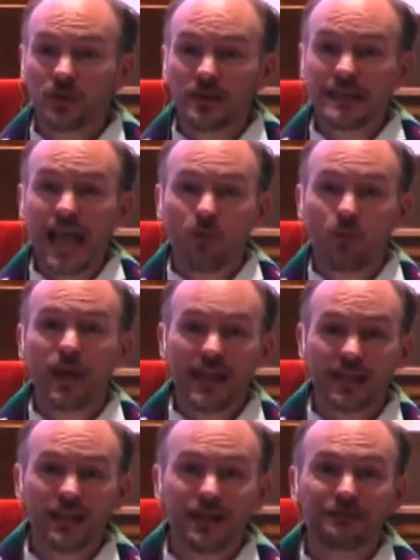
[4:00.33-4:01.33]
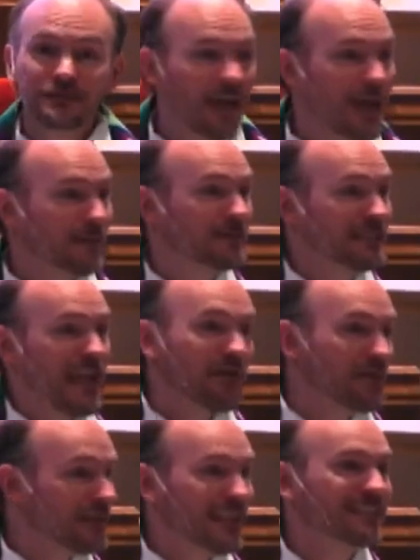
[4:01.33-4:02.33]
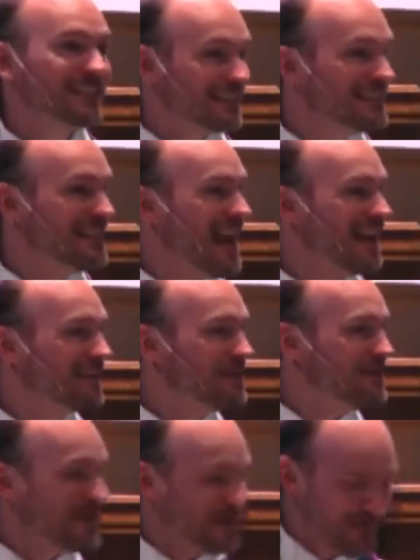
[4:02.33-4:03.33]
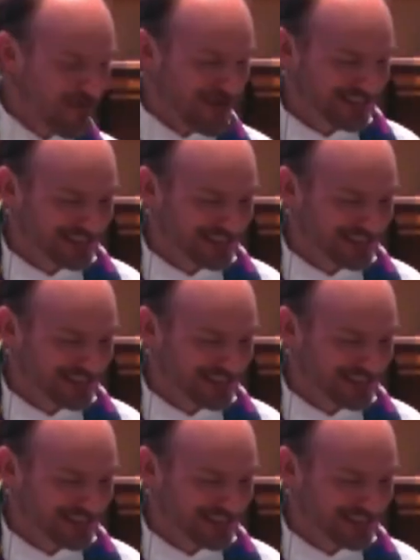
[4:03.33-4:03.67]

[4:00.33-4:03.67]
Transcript: that way enough times now that that's exactly what it was.